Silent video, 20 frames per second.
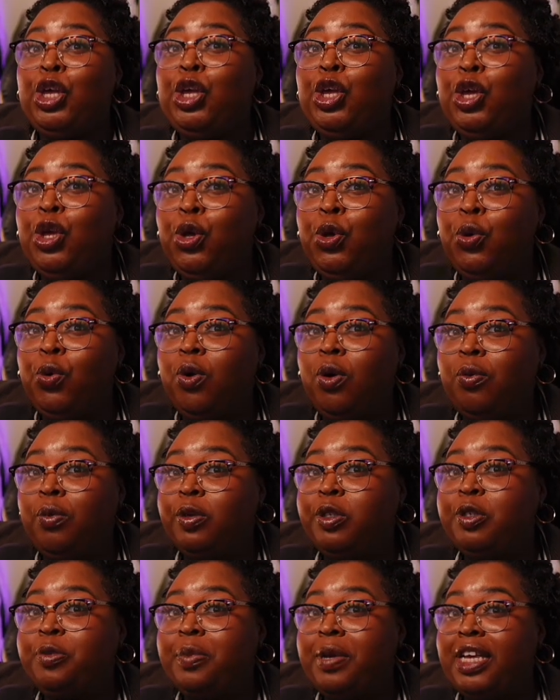You
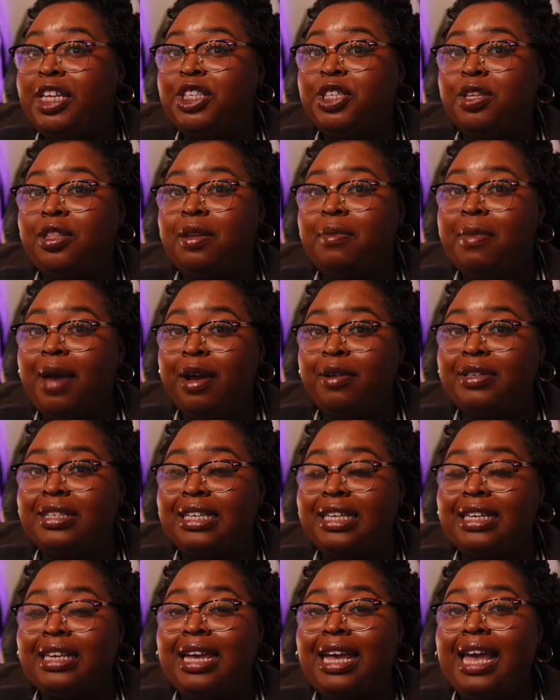will speak to the
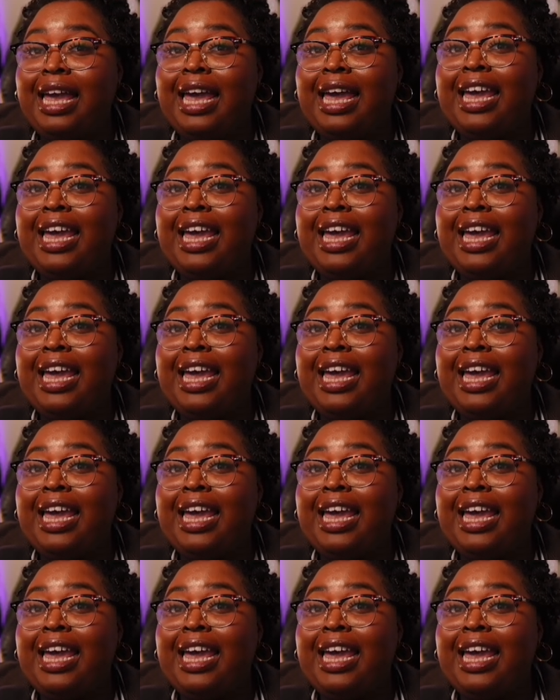mountain.